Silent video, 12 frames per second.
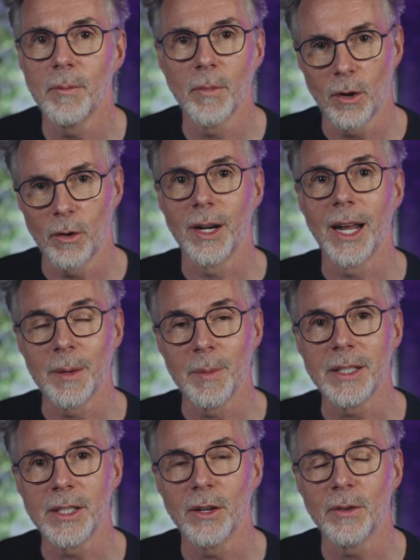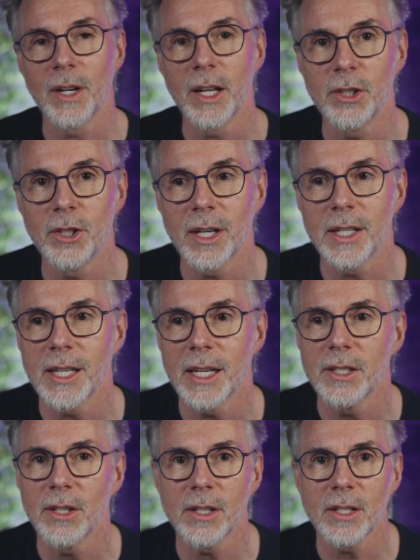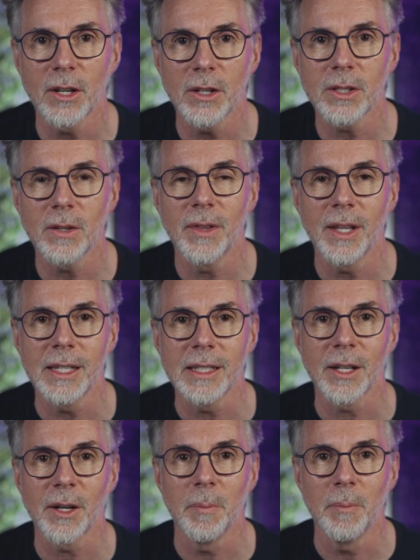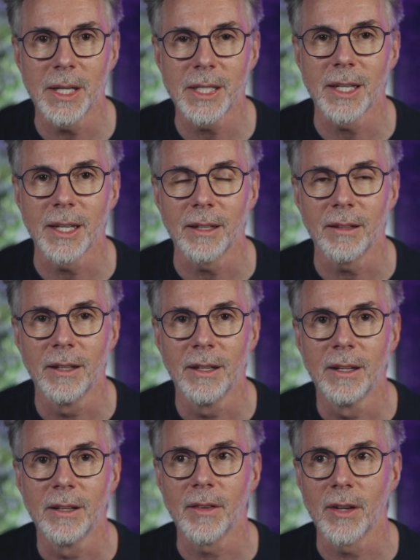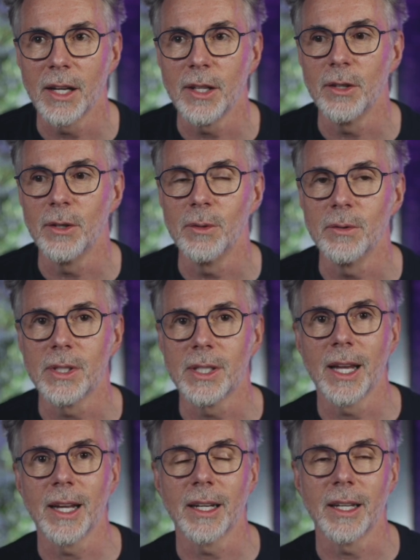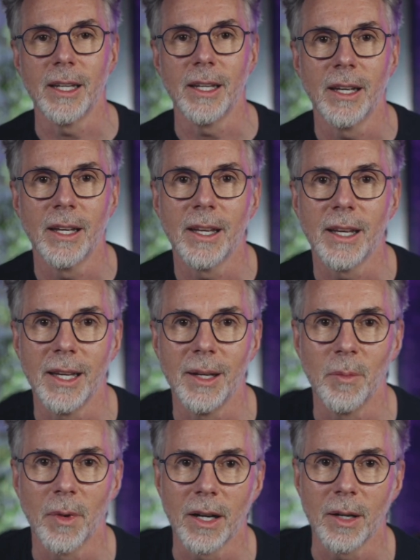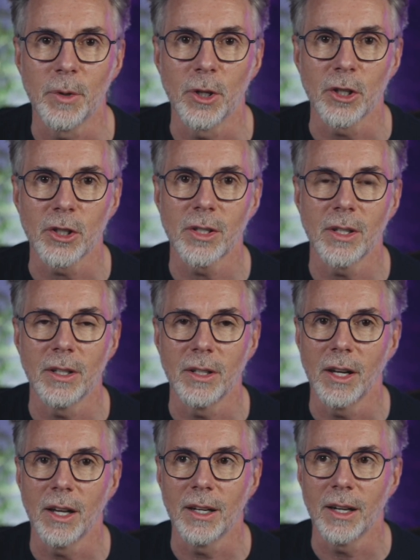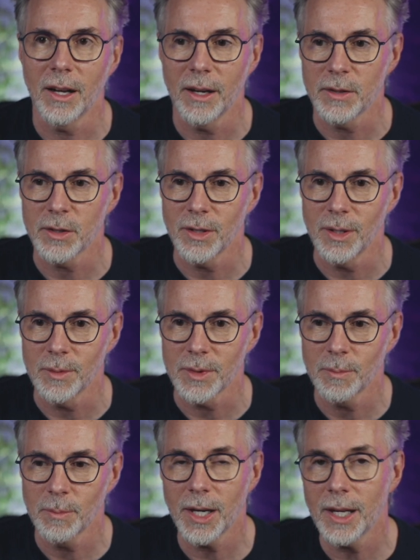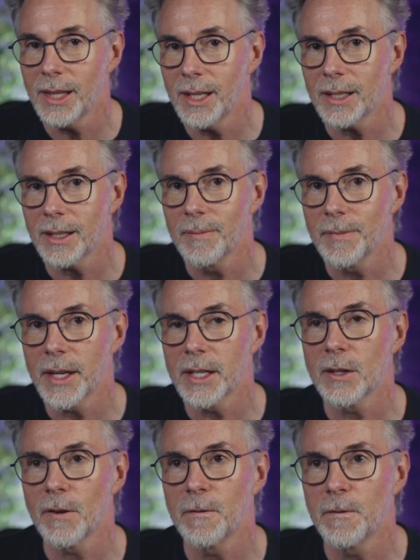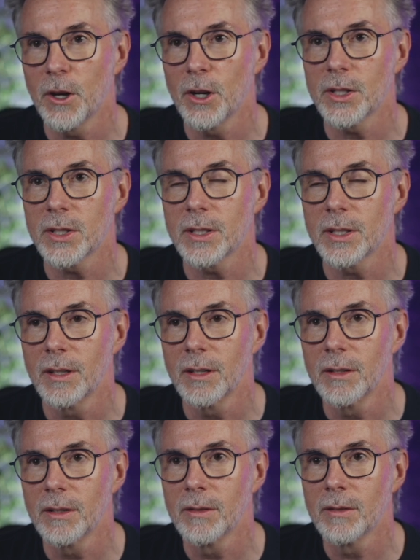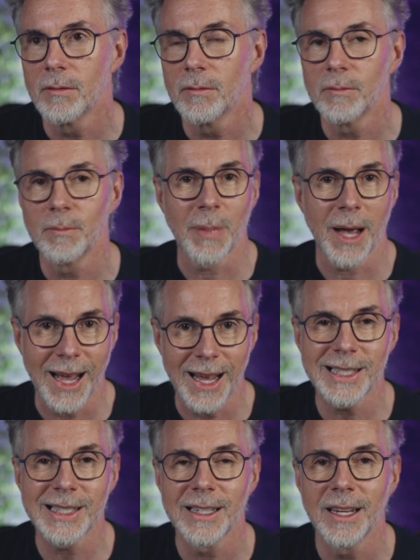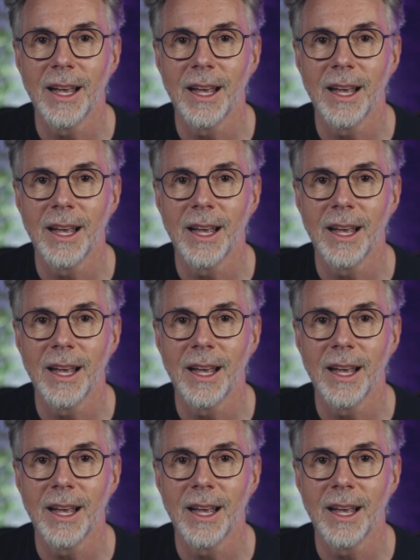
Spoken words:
or an animated overlay, should I say. So there's lots of things that are missing that I use daily in my production and live streams. But I think as a first pass,